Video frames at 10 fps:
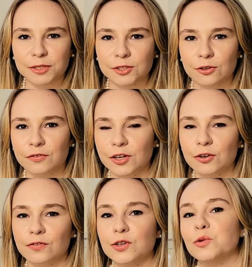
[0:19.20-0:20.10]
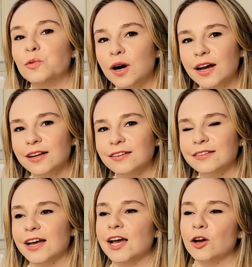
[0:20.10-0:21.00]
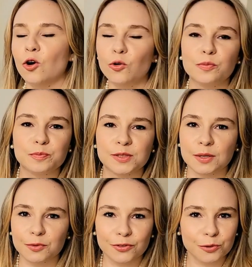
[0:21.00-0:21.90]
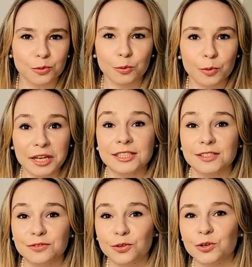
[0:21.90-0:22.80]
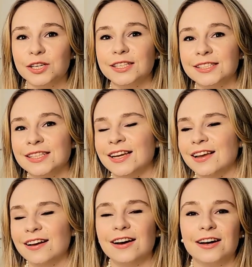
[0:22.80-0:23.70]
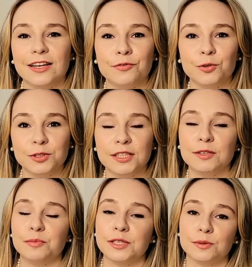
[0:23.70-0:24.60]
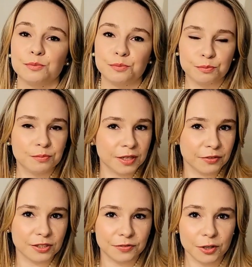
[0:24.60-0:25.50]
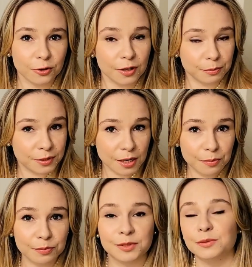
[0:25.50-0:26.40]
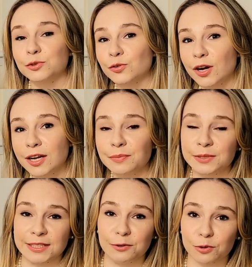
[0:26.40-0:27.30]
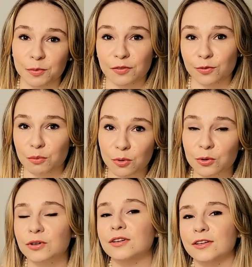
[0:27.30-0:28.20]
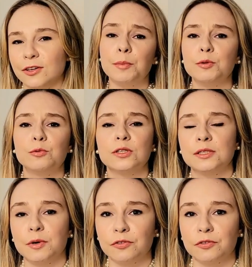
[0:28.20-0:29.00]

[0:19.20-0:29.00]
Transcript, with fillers: promised you a video for a while. I hope some of you were waiting for it. Uh, if you did, please give this video a thumbs up, subscribe, stay with me for more. A couple words